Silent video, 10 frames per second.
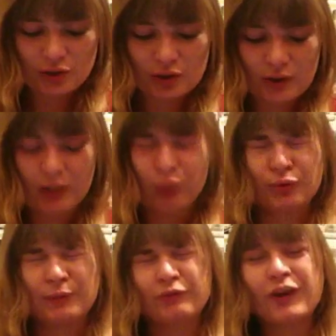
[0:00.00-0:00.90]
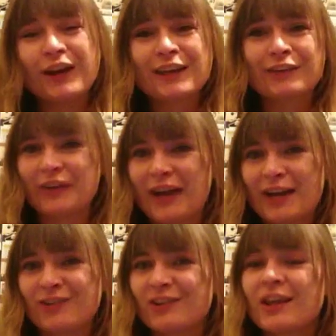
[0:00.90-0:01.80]
dog, and he would have been running
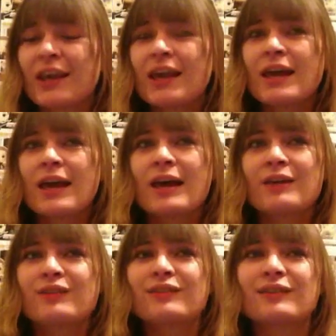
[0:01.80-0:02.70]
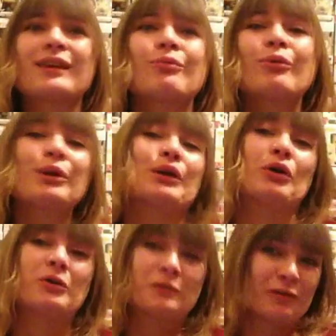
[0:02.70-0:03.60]
around, and he wouldn't
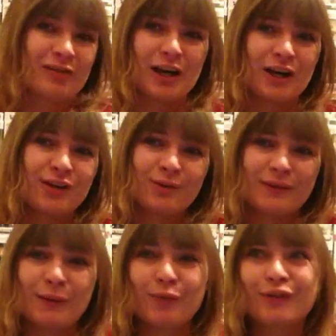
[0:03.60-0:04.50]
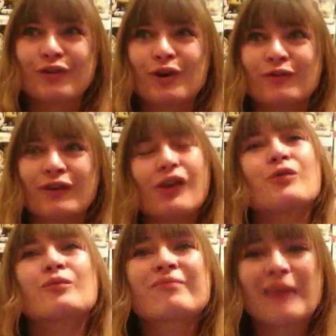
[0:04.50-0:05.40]
have got the cuddles, he wouldn't have got the
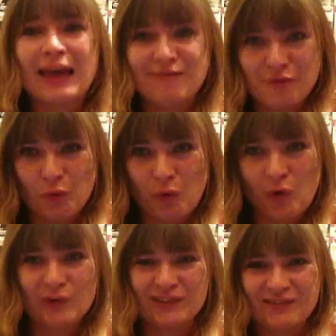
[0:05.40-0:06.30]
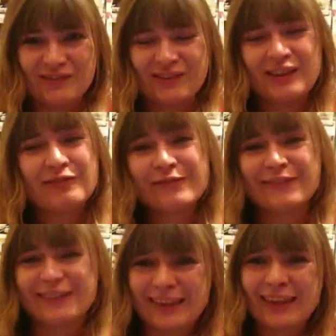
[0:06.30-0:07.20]
long playful walks and
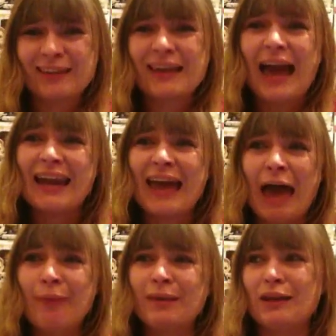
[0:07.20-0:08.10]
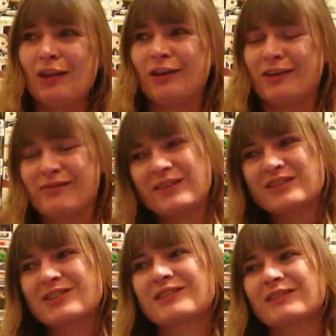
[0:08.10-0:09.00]
everything. He had a happy life.
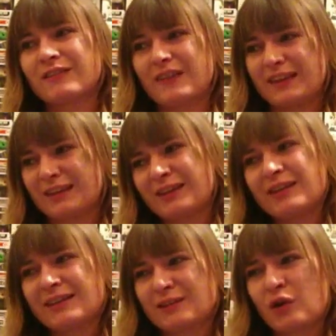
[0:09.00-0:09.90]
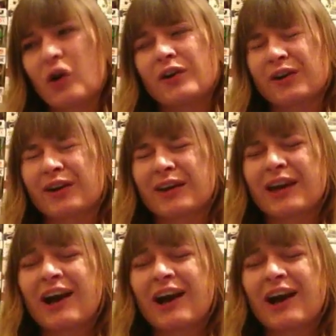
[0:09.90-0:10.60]
It's just the fact that he's gone, and